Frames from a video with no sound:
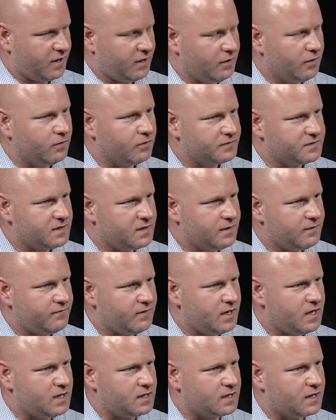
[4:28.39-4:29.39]
Hill
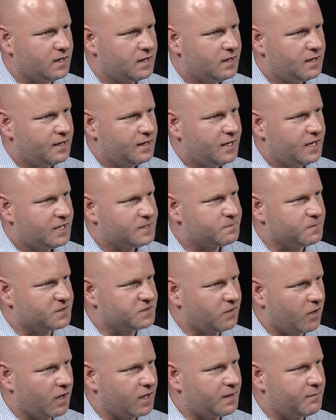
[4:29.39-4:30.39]
TV has
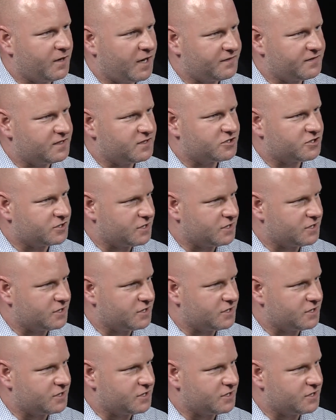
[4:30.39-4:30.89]
been talking about this.